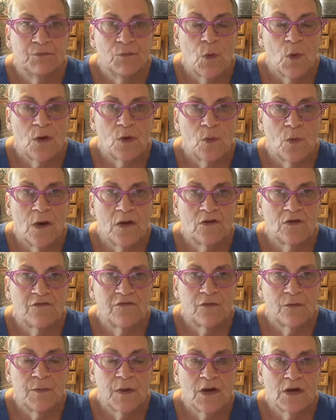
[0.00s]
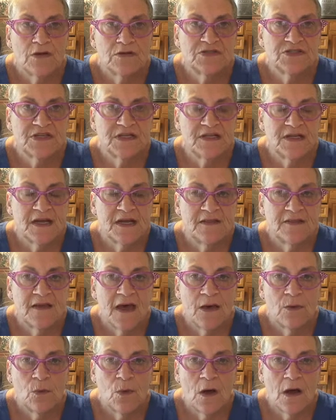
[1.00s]
what a wonderful person that
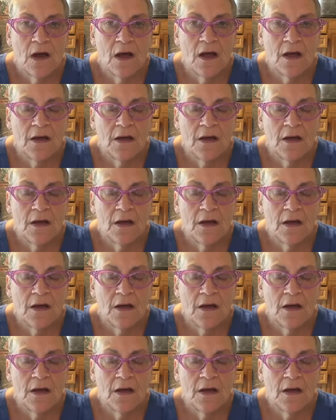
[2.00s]
they will,